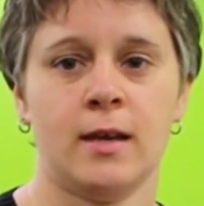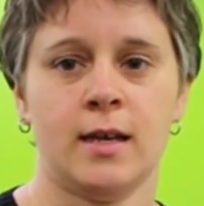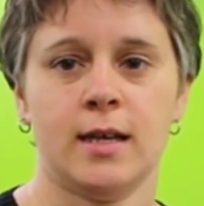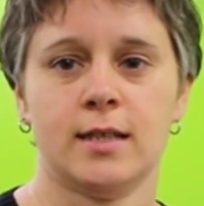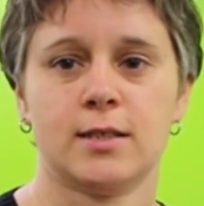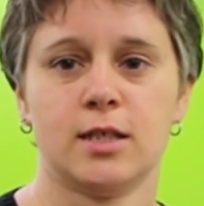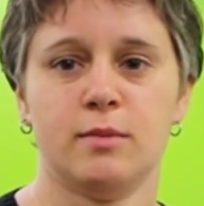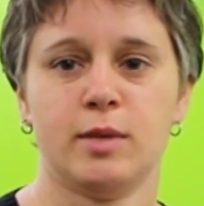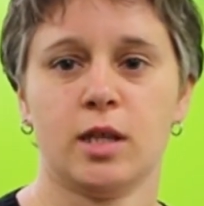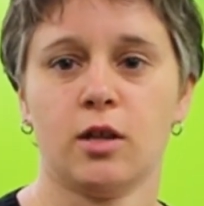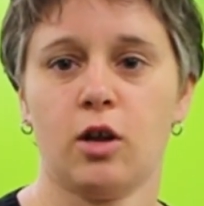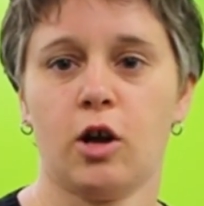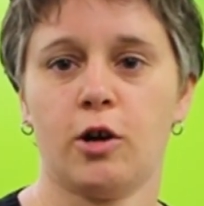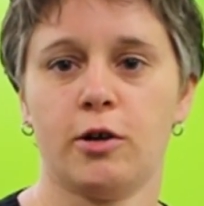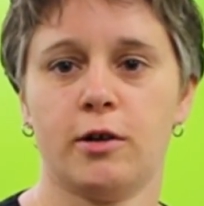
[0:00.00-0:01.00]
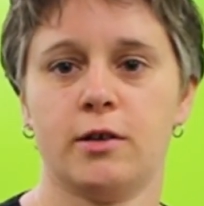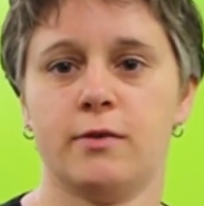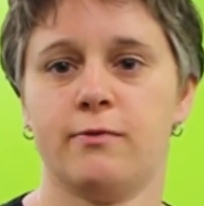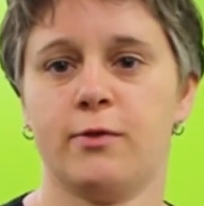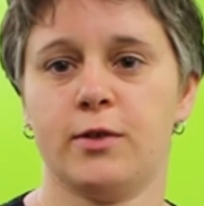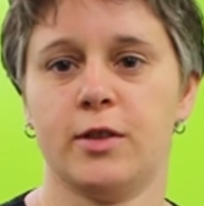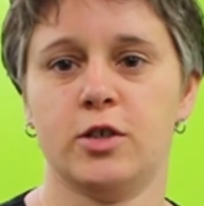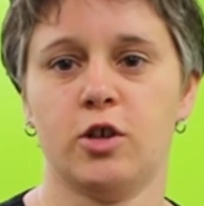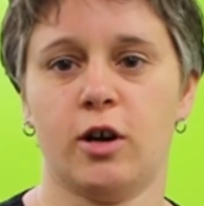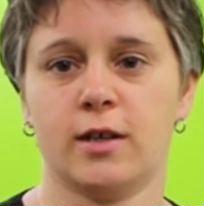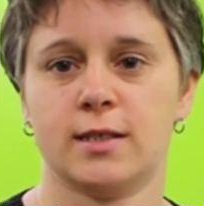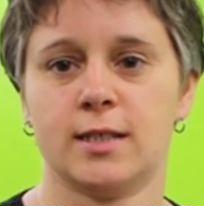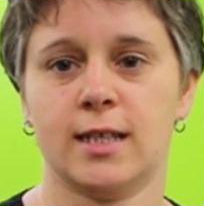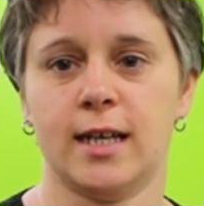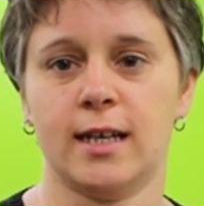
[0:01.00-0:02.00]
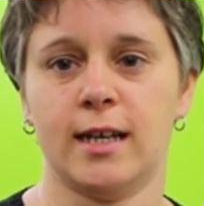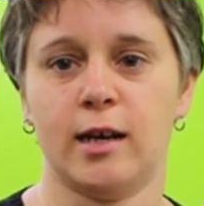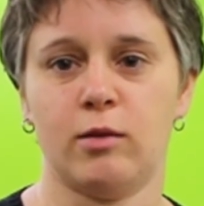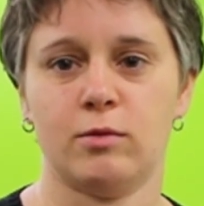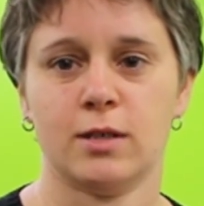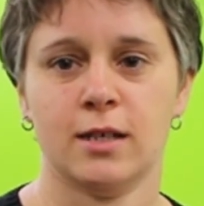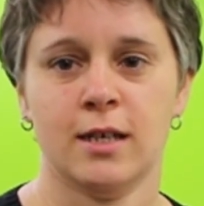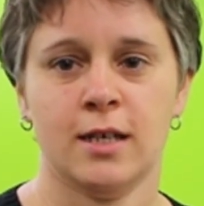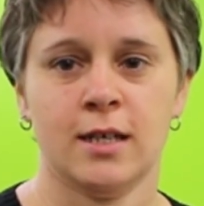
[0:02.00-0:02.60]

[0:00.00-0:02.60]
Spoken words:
it's going to be a little harder for the dogs to get it out.